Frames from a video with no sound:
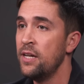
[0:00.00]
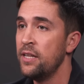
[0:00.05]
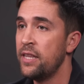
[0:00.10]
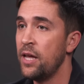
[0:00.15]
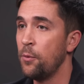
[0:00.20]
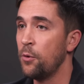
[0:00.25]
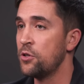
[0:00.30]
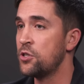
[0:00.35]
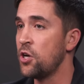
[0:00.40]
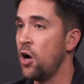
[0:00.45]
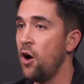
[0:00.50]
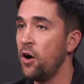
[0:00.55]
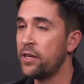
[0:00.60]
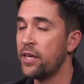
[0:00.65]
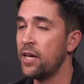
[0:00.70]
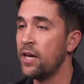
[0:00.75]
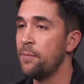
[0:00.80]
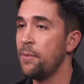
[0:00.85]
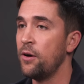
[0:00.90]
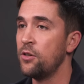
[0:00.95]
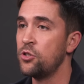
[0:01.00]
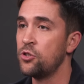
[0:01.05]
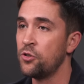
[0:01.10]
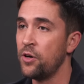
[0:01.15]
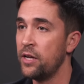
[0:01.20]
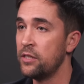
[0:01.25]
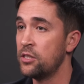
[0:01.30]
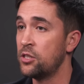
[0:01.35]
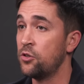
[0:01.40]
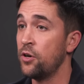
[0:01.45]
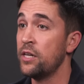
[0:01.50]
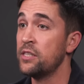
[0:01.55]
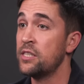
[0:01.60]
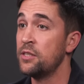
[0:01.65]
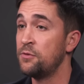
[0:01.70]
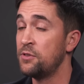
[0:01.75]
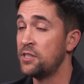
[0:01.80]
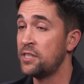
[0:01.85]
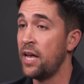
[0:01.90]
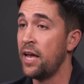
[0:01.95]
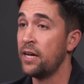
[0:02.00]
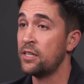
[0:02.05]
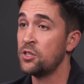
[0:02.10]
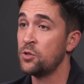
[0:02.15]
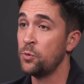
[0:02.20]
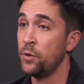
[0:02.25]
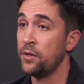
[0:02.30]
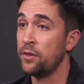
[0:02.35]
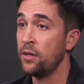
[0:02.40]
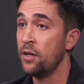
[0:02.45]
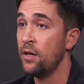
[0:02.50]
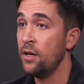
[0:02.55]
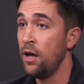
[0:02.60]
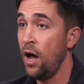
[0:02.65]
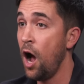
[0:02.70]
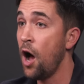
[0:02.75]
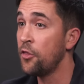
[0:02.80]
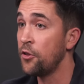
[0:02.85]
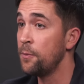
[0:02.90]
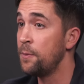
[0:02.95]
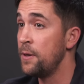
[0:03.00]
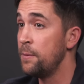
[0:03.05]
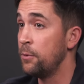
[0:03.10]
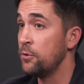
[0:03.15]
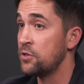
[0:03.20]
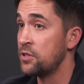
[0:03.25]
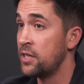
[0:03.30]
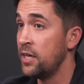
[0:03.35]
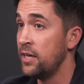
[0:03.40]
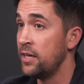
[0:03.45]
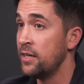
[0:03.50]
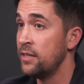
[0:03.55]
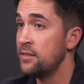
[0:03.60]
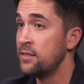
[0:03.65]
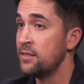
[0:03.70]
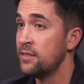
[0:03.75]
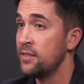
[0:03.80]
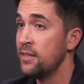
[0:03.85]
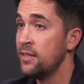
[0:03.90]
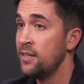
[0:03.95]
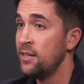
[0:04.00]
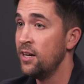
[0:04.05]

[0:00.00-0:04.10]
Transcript: that were talking about transgressive sex with other people's kids,